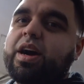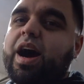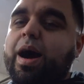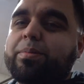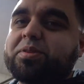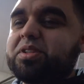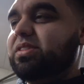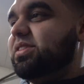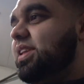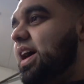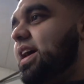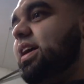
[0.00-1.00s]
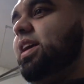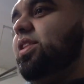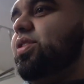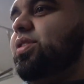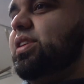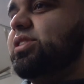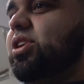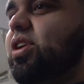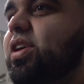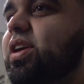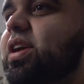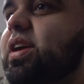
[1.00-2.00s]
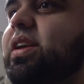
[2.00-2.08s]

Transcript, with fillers: options that either this car